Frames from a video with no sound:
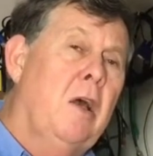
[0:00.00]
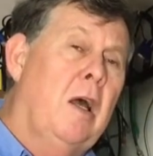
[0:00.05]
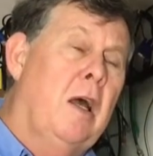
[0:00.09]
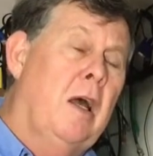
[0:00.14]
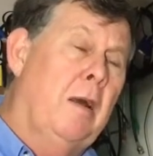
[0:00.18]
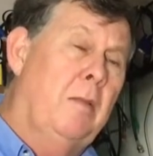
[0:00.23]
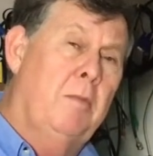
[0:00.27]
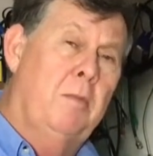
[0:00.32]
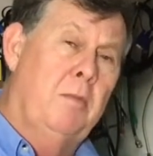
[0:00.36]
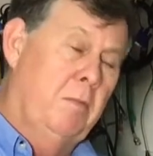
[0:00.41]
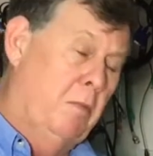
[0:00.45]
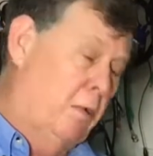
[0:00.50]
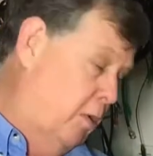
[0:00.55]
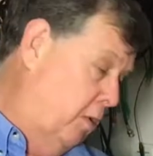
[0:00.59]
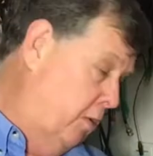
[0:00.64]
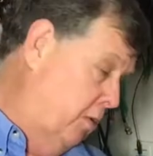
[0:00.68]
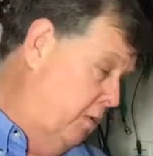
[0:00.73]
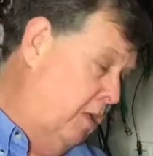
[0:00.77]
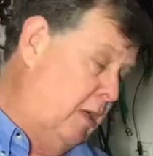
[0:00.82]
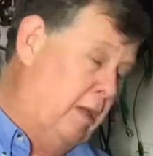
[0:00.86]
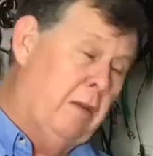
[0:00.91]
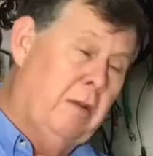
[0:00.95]
um,
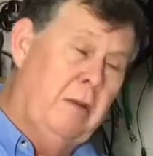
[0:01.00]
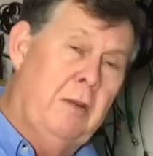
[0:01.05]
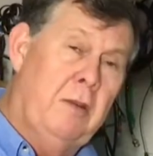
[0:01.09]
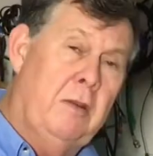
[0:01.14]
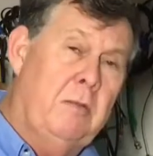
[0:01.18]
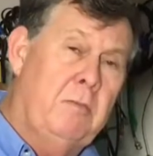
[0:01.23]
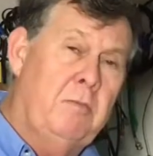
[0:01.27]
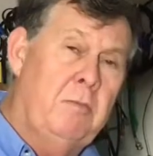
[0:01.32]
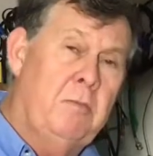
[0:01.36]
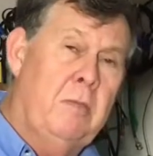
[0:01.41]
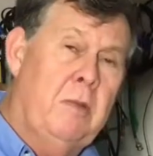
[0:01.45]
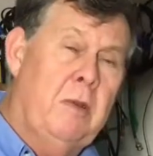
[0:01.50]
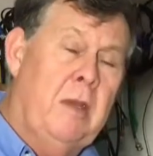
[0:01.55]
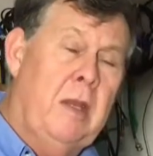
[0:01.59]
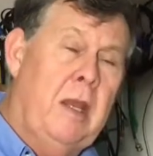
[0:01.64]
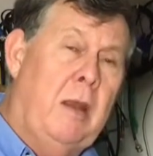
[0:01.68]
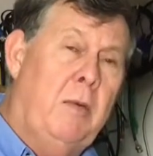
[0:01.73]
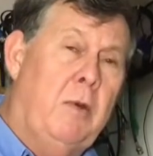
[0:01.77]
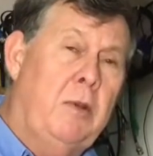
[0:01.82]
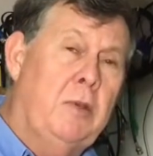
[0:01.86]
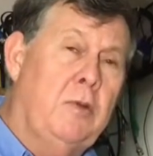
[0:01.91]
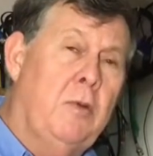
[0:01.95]
on, say, a, a, an
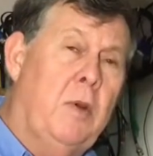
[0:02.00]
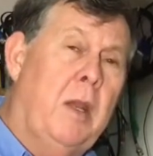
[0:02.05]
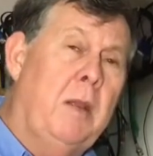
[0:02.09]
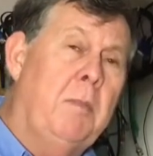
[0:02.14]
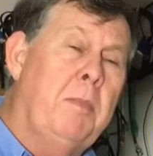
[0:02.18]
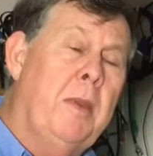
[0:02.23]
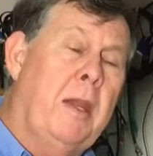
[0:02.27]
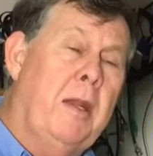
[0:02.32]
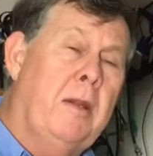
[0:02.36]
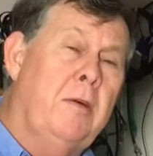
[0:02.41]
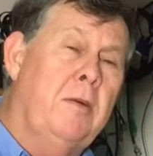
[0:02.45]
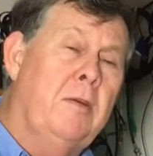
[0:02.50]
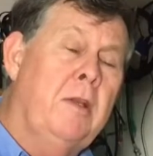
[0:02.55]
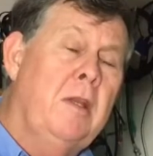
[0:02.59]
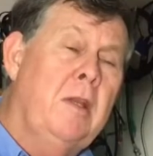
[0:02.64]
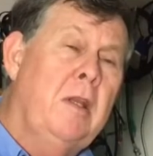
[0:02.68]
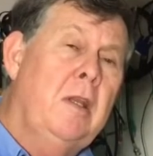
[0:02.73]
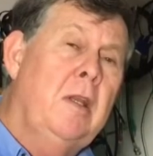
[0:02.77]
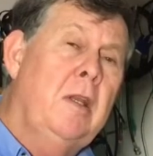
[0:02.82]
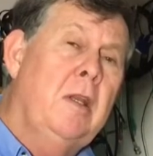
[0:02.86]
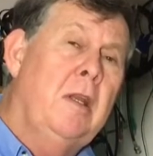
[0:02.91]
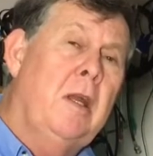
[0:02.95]
R128 panel,
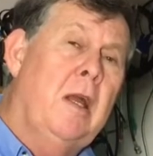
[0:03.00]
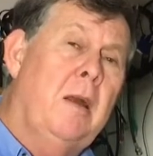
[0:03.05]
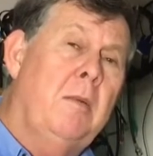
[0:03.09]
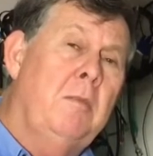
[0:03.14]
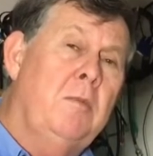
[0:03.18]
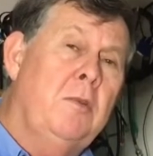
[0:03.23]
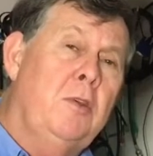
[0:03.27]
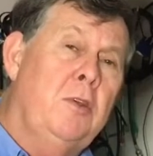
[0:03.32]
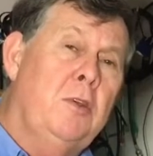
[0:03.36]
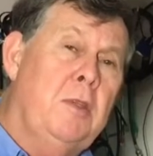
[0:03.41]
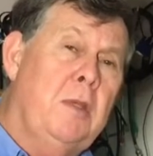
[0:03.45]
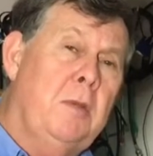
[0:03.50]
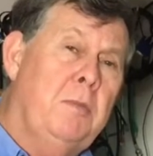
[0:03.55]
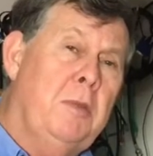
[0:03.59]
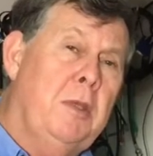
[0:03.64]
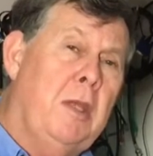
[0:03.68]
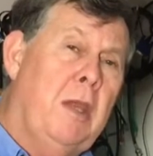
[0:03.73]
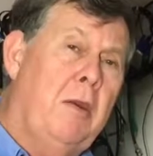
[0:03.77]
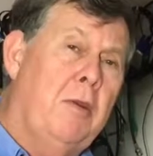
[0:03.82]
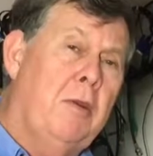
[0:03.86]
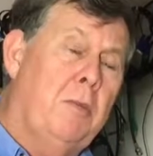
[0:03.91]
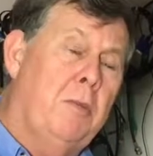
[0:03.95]
um, you'd
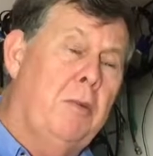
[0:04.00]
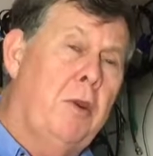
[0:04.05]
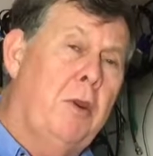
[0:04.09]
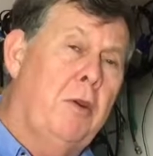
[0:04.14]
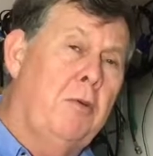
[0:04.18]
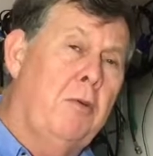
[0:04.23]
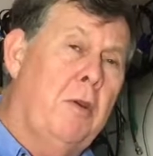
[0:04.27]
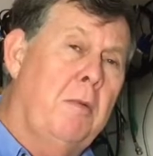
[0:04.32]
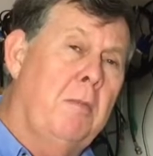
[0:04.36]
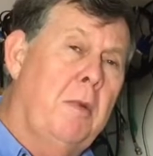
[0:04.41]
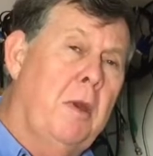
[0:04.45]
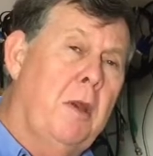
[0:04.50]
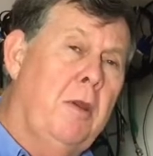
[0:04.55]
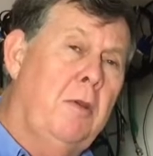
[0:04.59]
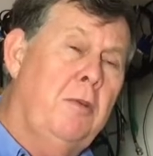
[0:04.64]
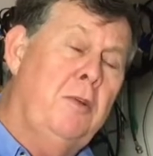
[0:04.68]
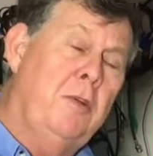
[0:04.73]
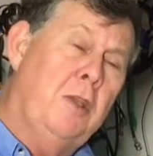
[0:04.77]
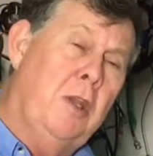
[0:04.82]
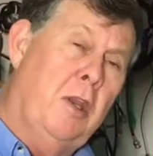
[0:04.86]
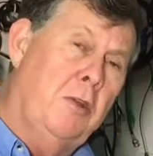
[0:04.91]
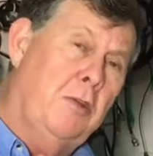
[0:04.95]
simply go into program
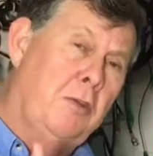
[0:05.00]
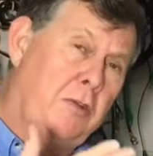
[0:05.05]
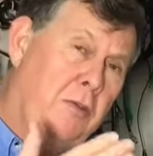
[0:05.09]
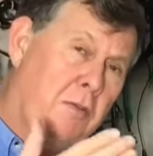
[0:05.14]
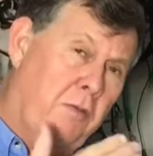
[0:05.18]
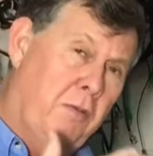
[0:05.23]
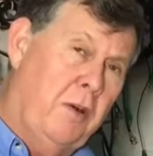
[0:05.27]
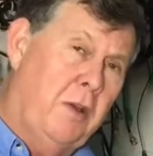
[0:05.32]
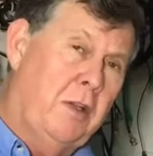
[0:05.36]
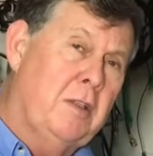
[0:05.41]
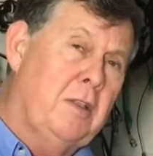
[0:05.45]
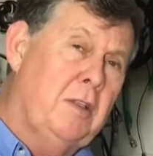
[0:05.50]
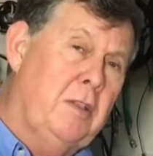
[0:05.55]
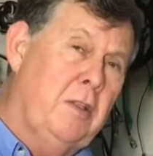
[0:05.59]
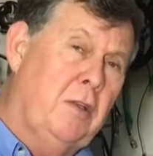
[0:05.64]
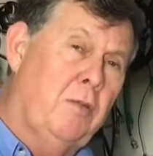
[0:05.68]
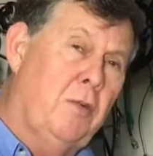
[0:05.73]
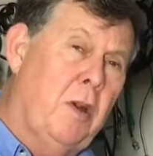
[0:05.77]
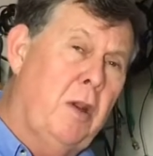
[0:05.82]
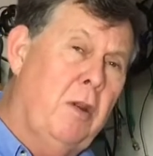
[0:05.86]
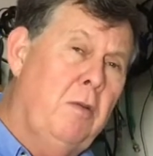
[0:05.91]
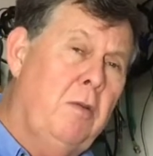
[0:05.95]
mode, you go to device
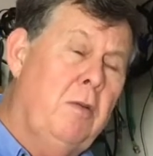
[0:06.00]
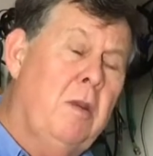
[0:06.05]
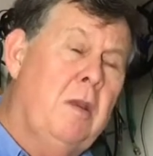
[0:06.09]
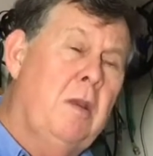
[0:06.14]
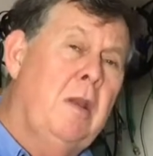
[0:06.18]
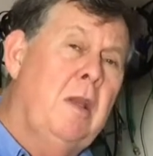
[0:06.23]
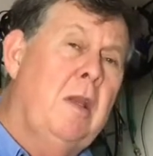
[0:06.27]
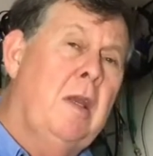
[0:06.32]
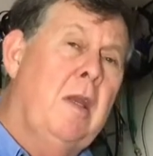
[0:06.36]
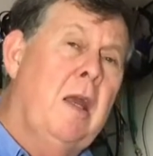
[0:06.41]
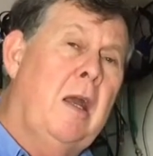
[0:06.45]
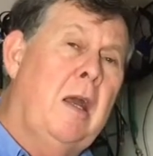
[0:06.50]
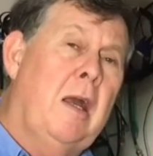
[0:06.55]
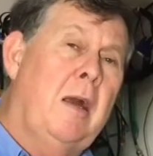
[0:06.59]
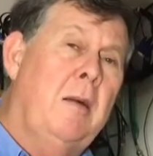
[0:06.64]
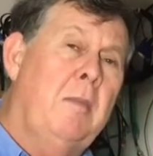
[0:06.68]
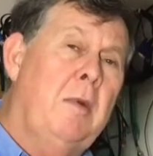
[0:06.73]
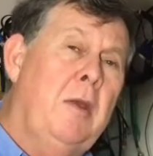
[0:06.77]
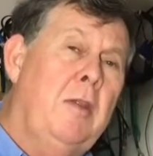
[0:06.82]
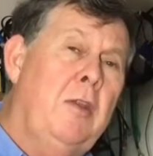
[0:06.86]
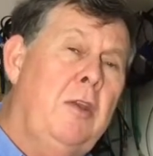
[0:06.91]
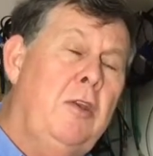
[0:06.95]
0,
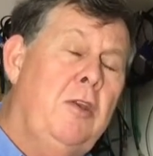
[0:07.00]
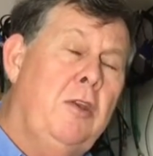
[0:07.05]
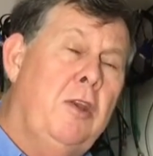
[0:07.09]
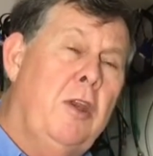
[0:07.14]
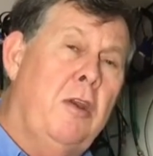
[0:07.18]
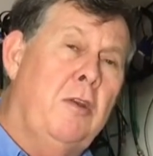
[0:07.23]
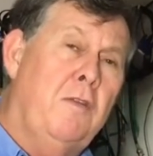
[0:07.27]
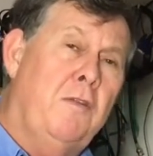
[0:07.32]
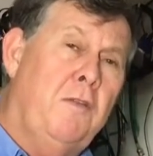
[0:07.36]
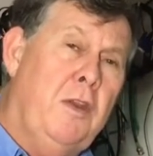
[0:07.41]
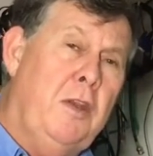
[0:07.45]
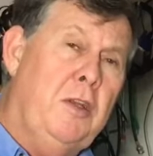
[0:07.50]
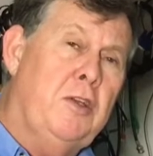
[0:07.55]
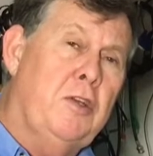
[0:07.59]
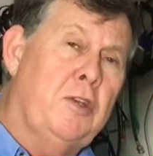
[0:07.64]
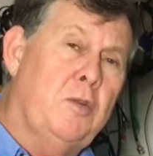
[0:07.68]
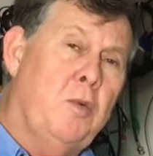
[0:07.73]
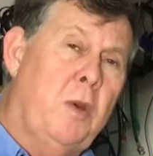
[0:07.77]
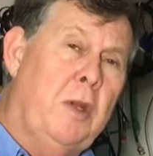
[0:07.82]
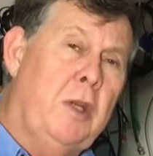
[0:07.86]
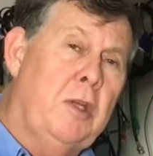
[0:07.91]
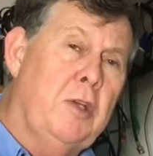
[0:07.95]
um, and then you go to feature
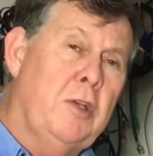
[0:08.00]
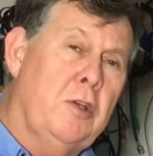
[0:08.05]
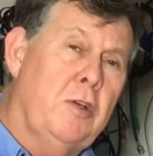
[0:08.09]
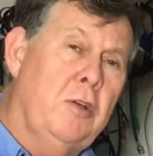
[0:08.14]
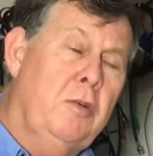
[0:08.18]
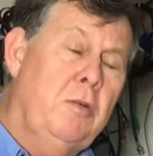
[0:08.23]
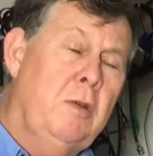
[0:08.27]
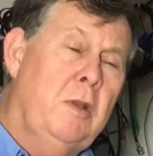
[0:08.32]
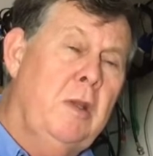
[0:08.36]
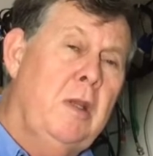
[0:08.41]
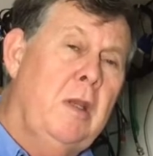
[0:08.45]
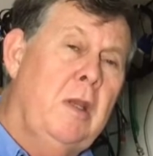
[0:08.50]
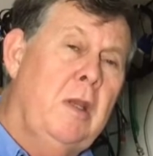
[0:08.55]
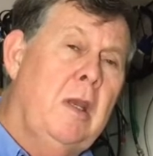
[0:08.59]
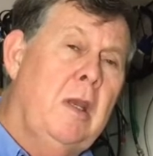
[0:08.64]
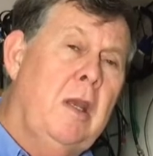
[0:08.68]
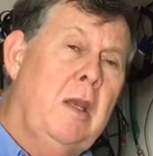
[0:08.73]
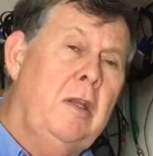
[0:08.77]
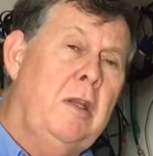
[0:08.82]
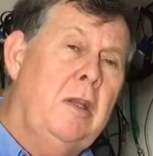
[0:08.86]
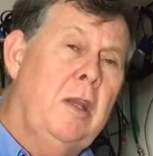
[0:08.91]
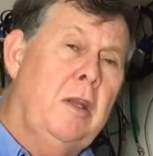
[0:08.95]
22,
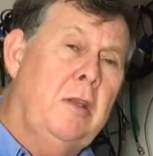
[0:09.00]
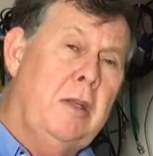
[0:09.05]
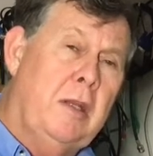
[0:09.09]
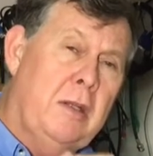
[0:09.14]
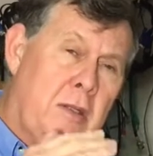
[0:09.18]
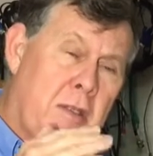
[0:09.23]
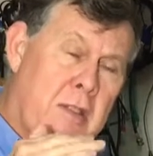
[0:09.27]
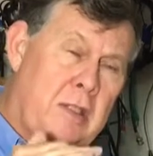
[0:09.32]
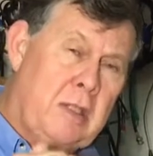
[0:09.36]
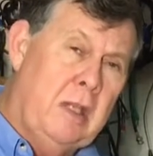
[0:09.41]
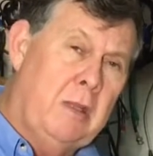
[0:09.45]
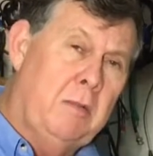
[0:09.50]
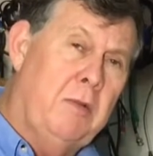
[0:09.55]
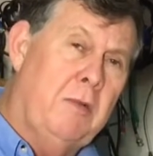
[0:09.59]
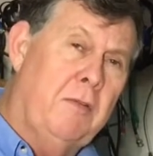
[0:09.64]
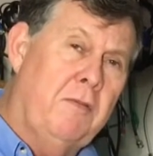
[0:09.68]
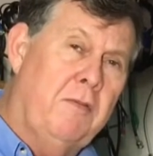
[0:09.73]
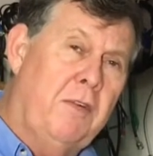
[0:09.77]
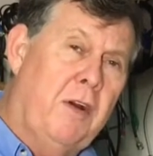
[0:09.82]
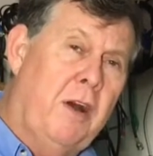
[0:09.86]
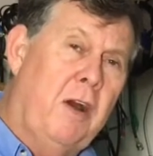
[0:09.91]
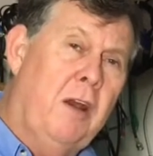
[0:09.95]
and you go down to
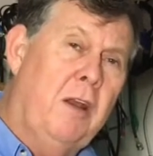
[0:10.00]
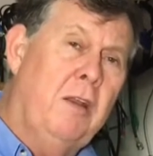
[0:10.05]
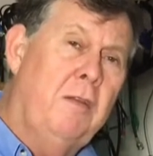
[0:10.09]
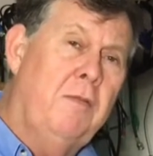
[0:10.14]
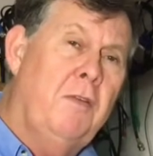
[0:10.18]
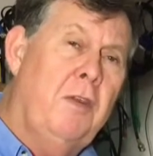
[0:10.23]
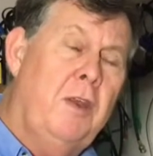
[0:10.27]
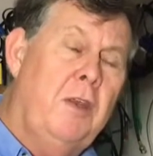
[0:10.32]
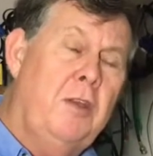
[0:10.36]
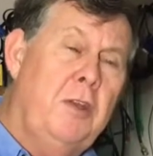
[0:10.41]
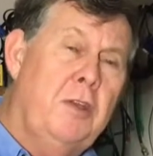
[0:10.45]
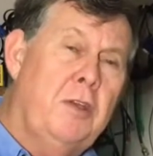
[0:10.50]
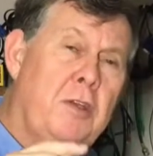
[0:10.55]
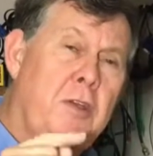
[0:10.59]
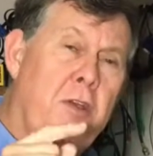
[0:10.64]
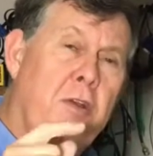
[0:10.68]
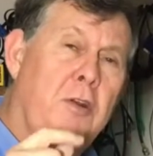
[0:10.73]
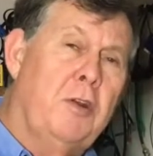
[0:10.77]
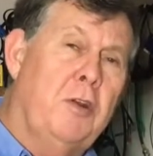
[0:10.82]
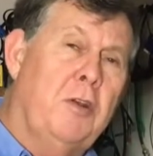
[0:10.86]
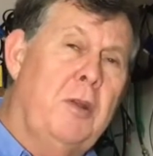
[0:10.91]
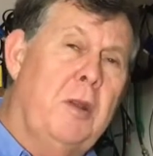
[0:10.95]
segment 5 and you
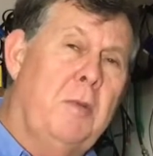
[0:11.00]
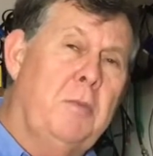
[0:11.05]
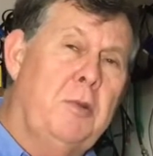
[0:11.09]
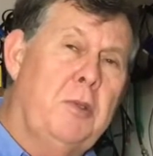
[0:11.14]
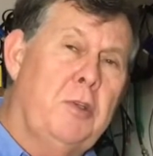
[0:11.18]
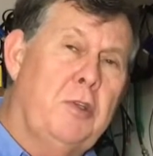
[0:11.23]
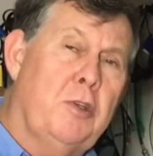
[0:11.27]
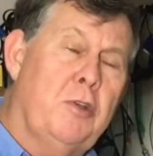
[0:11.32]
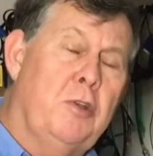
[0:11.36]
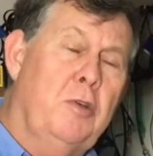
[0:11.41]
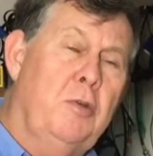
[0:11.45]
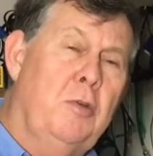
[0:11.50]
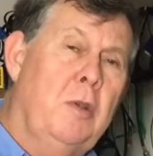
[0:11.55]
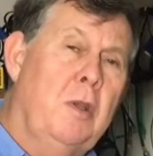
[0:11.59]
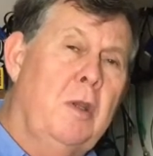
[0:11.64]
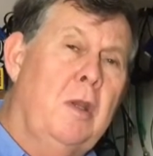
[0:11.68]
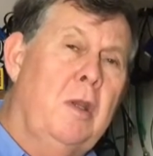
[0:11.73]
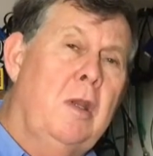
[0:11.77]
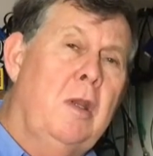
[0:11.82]
turn on number 2.